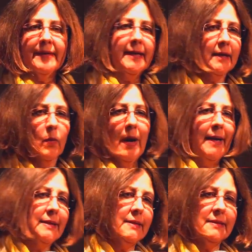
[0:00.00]

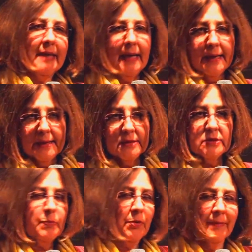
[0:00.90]
gigawatt
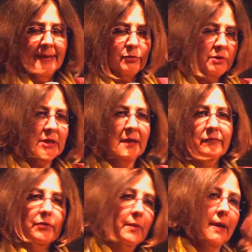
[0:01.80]
days per metric ton
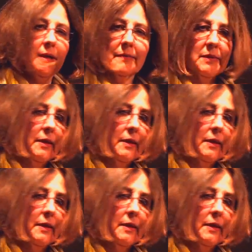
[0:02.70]
of uranium.